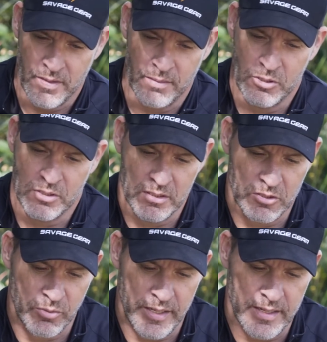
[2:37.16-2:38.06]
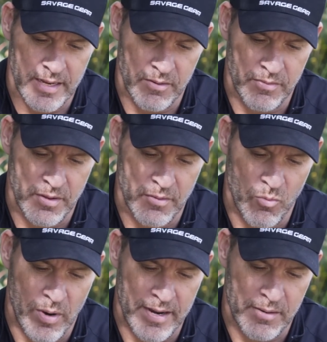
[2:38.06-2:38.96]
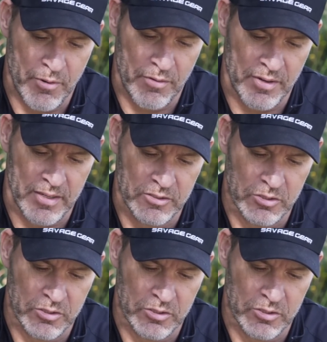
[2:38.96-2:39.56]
I'm just going to straighten out the wire perfectly